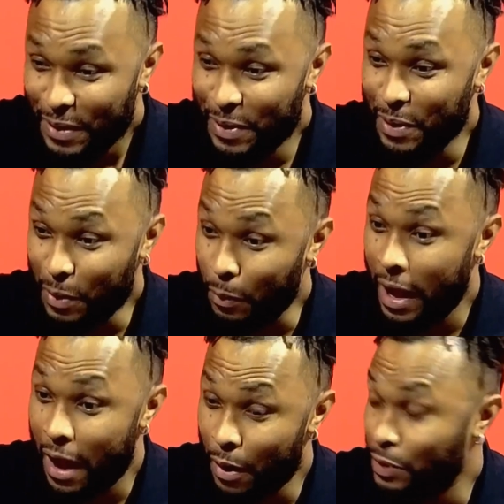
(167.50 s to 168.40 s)
Or
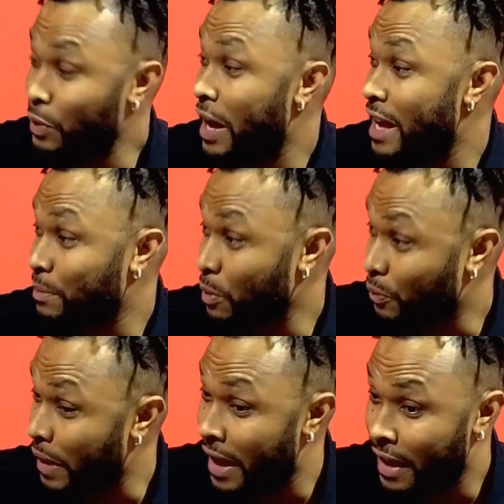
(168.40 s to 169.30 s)
wow, you guys move
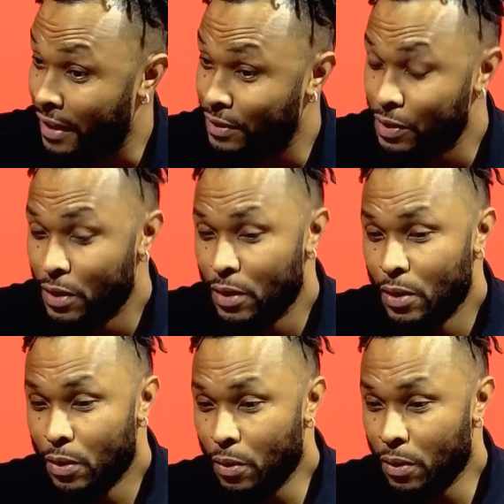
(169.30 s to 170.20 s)
fast.
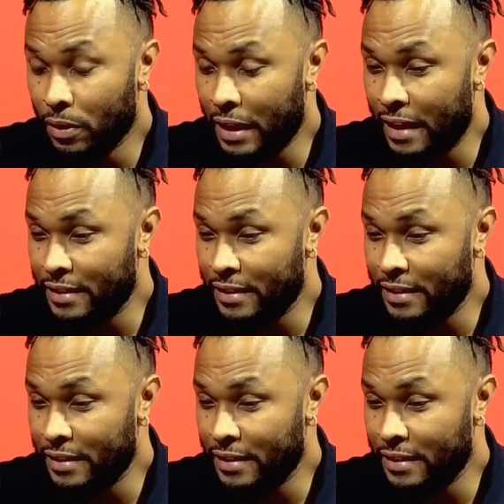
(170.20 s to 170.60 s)
Or a lot of